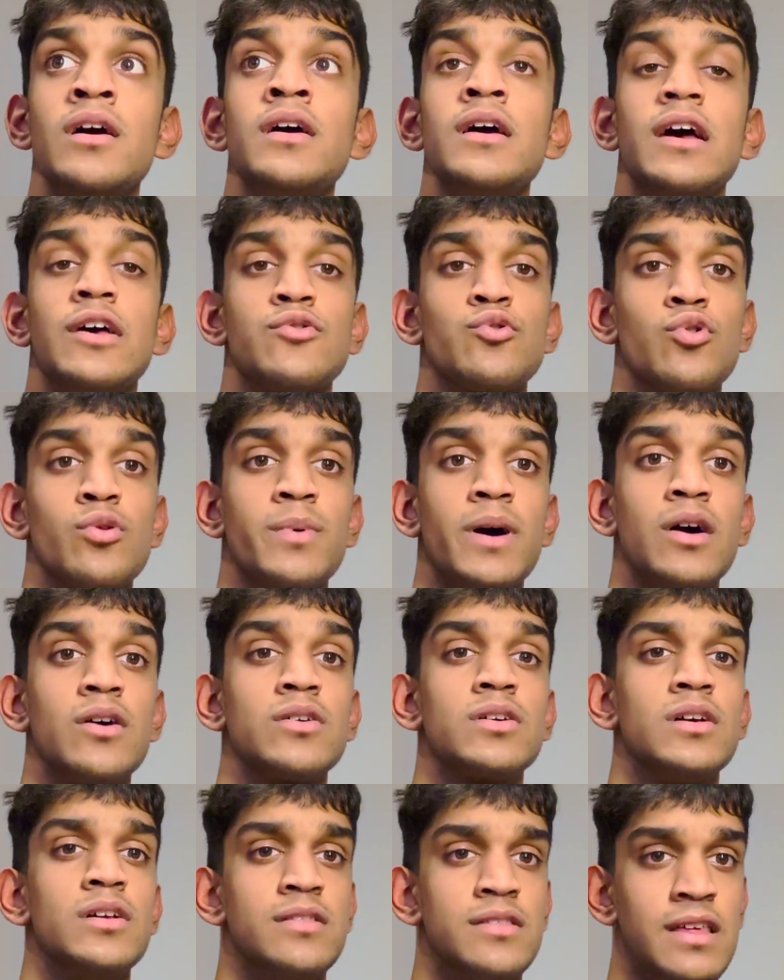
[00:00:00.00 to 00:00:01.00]
It's all about
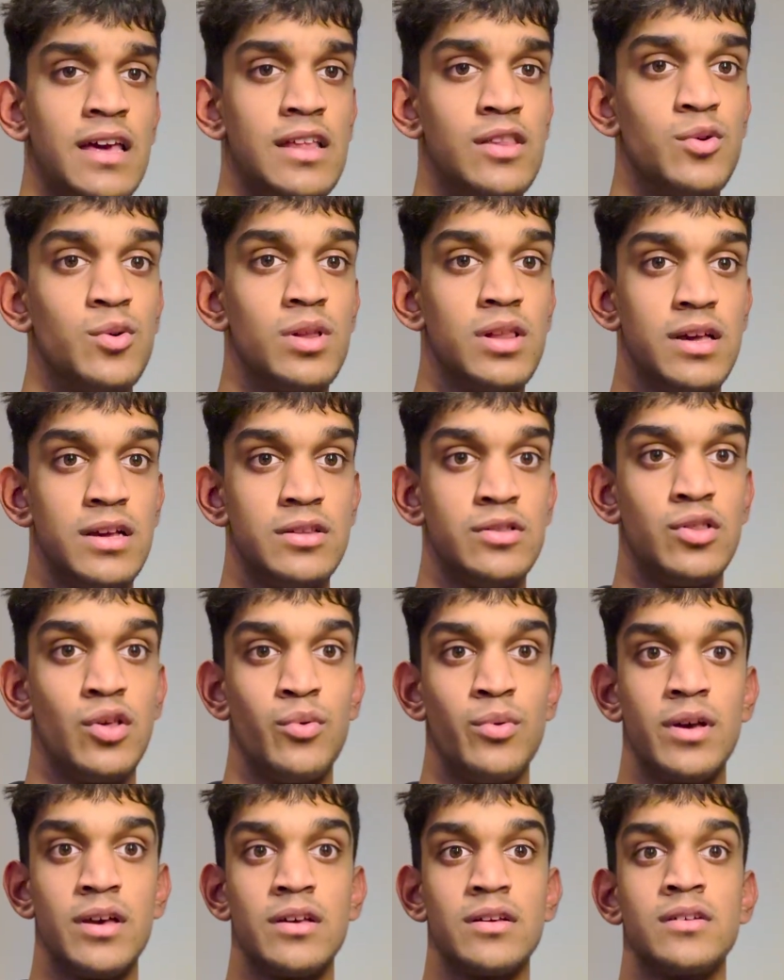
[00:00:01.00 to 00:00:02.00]
continually
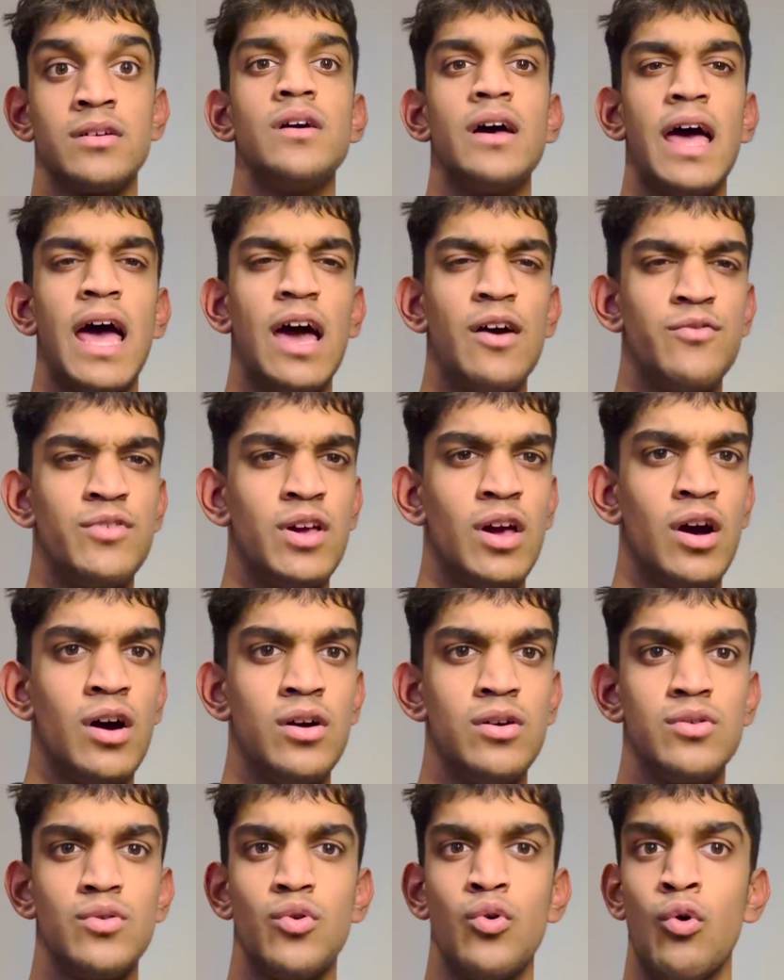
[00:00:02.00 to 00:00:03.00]
doing heavier
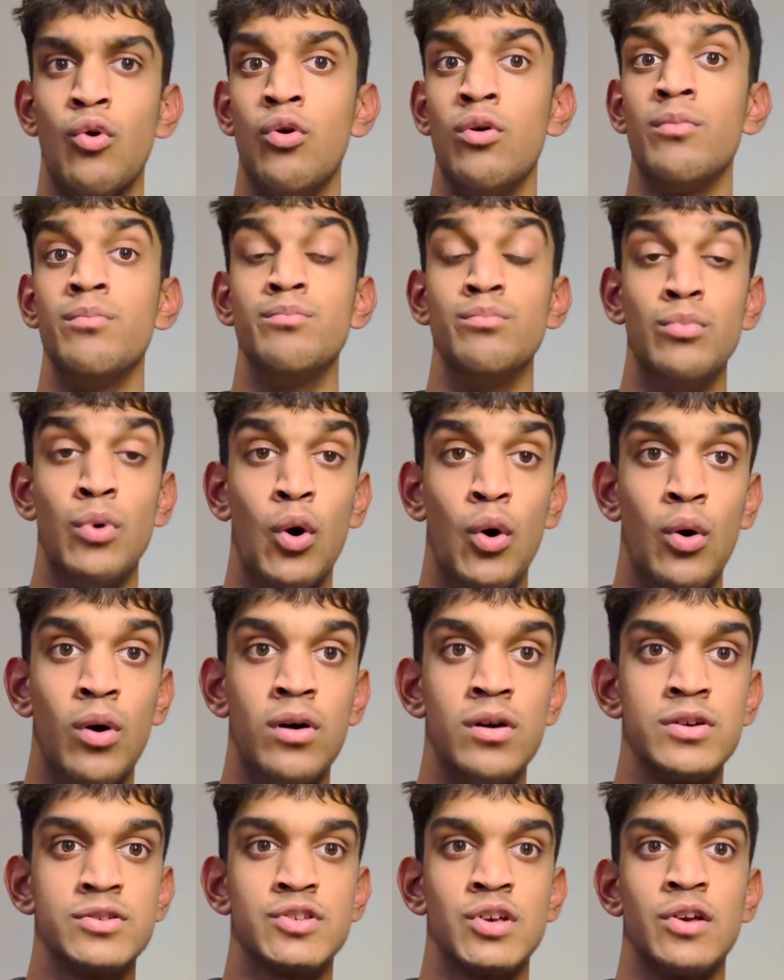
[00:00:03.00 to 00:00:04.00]
or
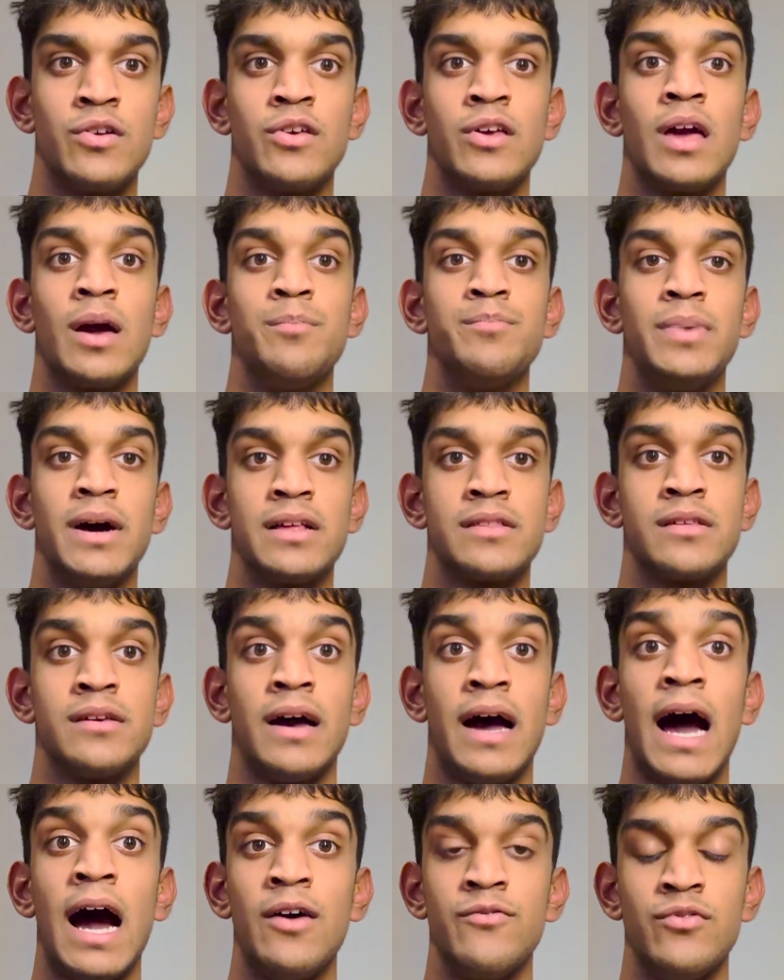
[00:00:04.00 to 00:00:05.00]
more so you get better
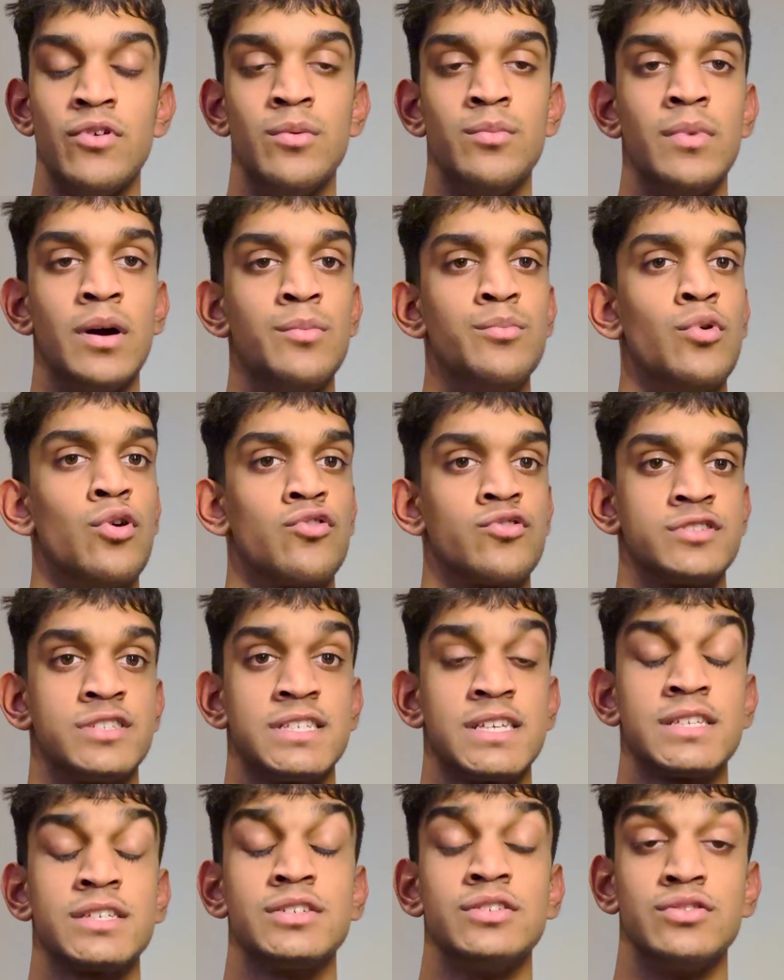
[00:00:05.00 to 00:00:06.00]
at them and more
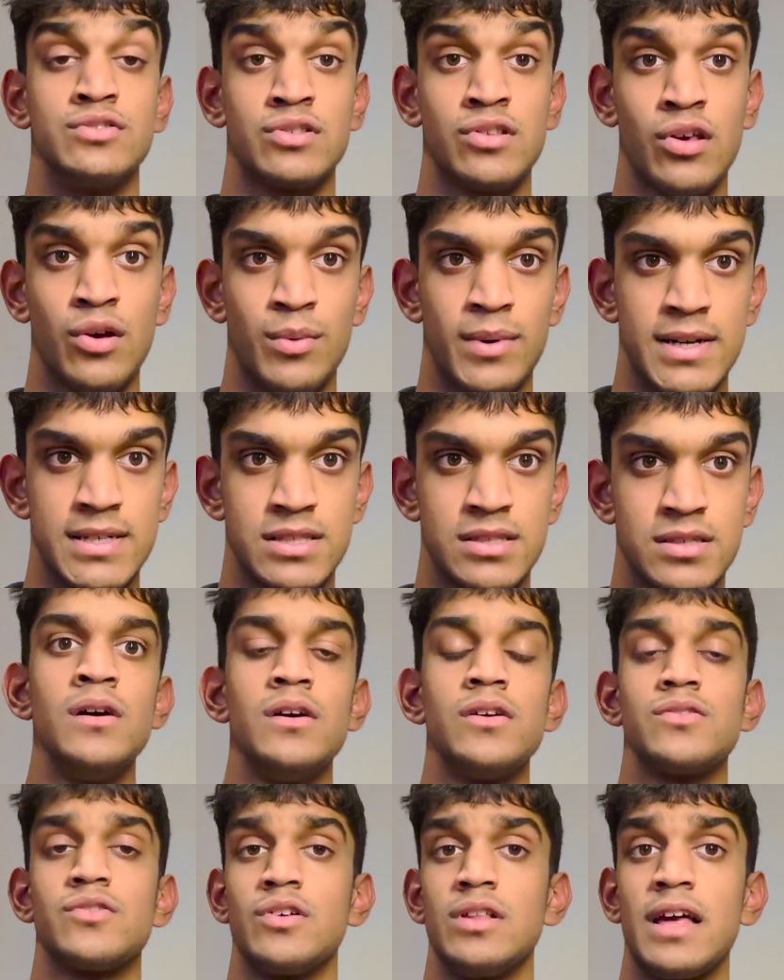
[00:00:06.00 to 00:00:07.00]
resistant to it.
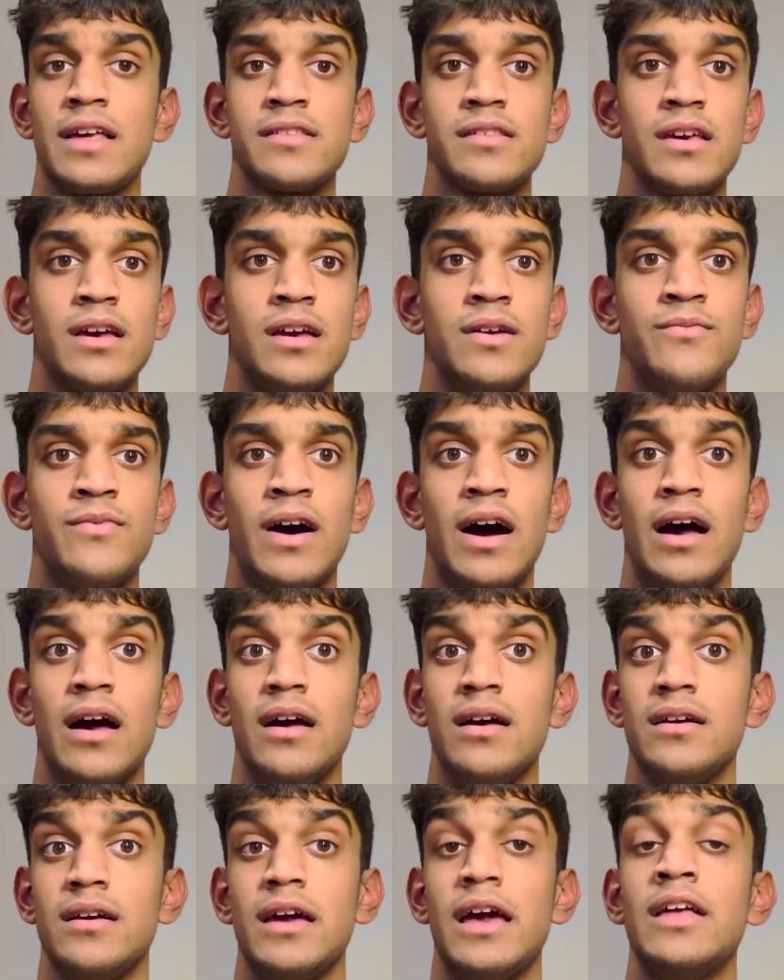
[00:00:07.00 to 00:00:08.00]
So let's say
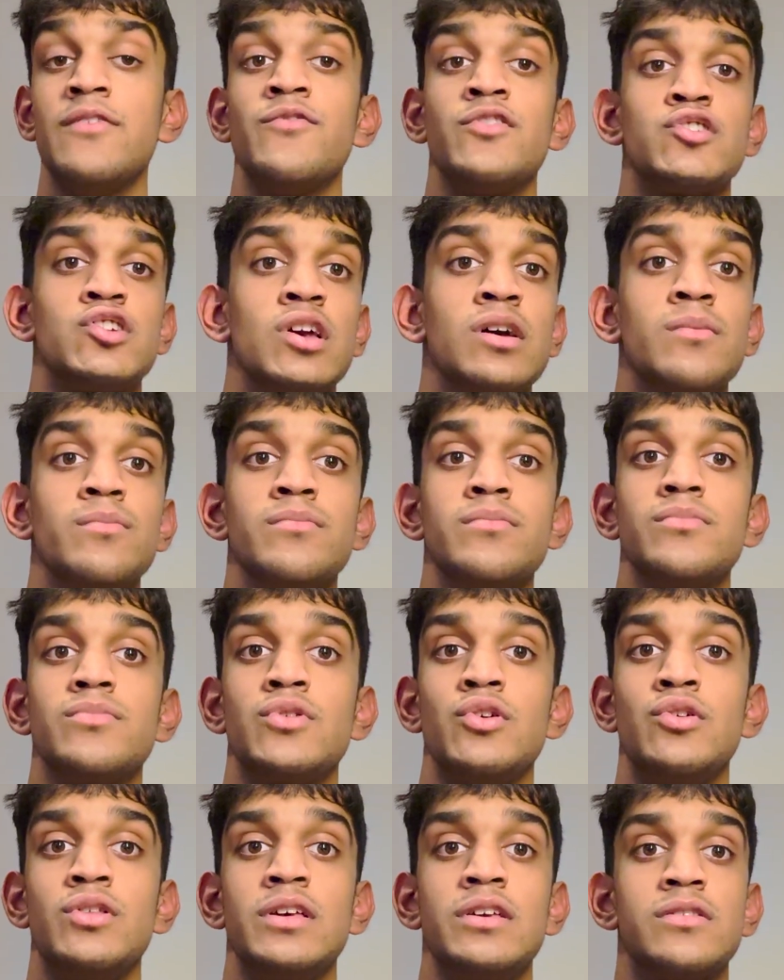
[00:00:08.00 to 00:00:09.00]
that in the gym,
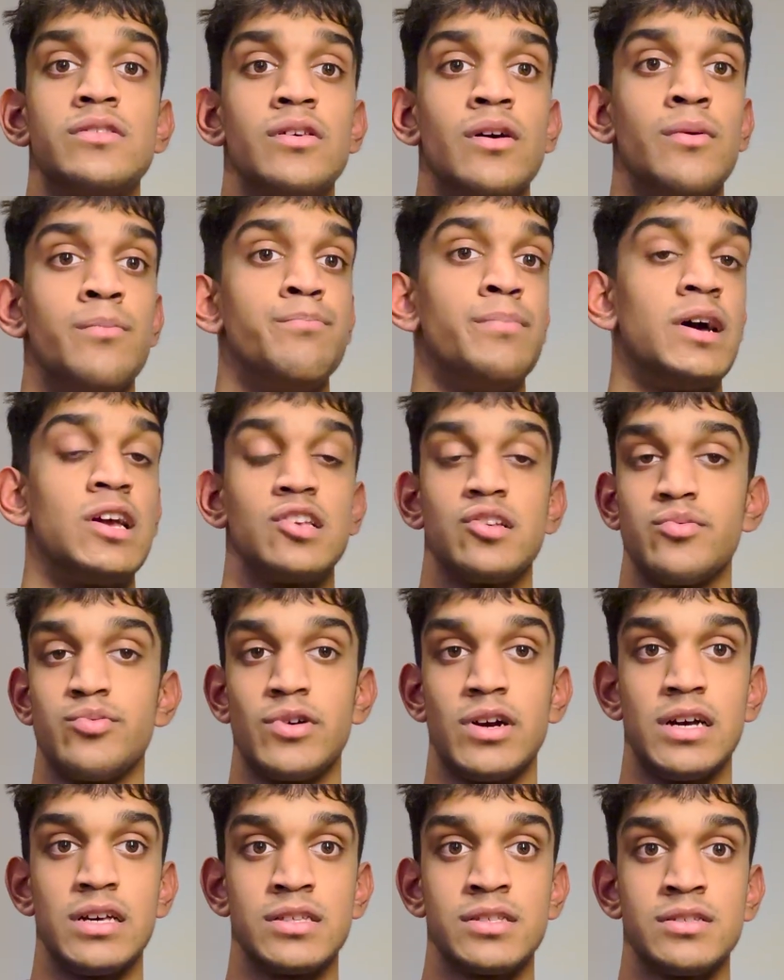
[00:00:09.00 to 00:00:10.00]
you need to bench
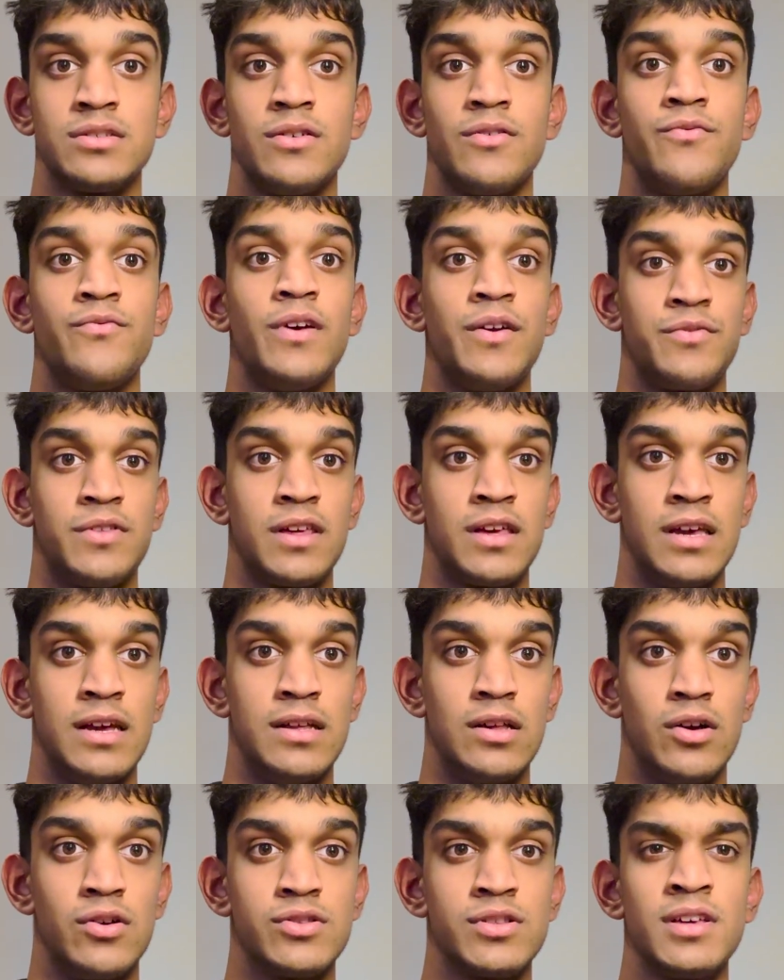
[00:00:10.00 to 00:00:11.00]
press 50
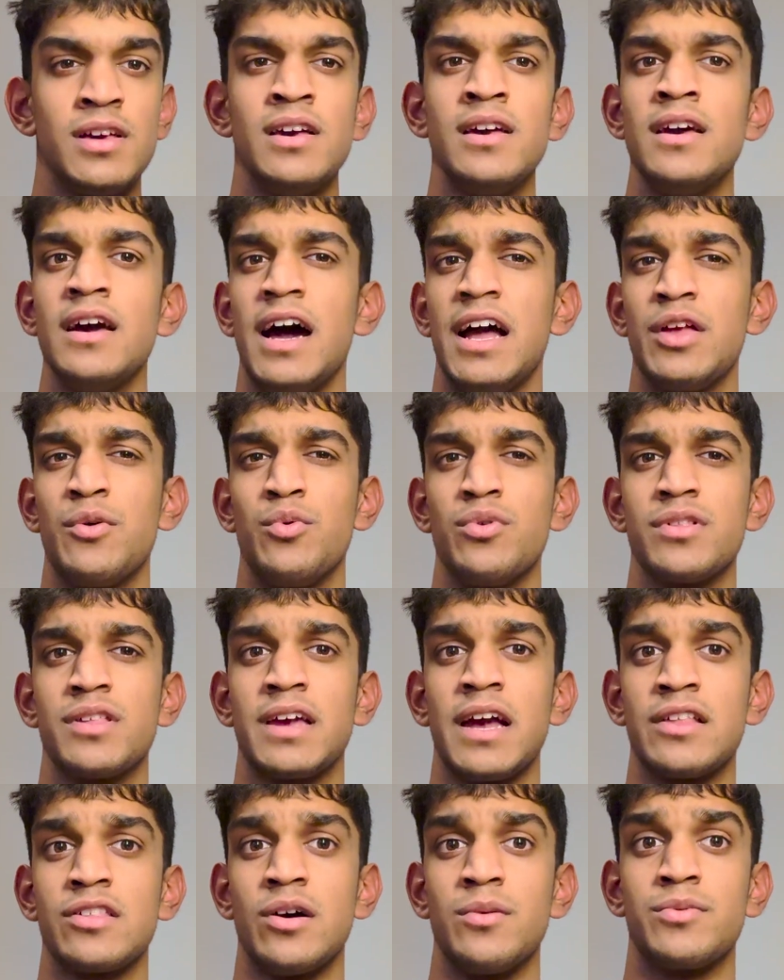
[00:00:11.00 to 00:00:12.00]
kilos and you want to
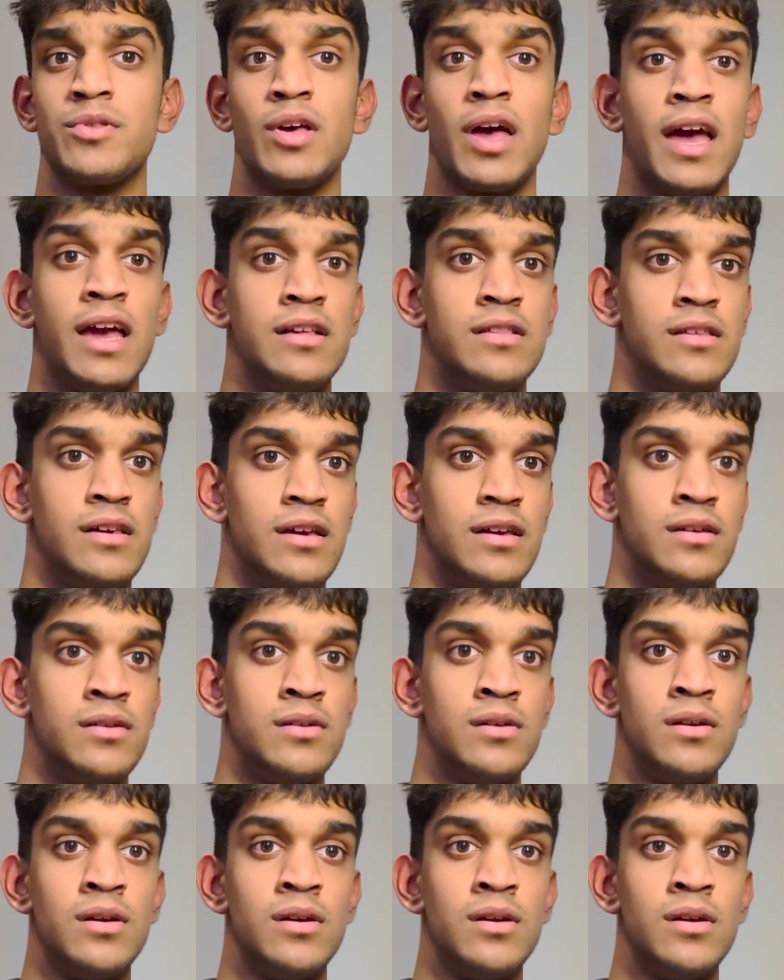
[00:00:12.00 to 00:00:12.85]
get up to 80.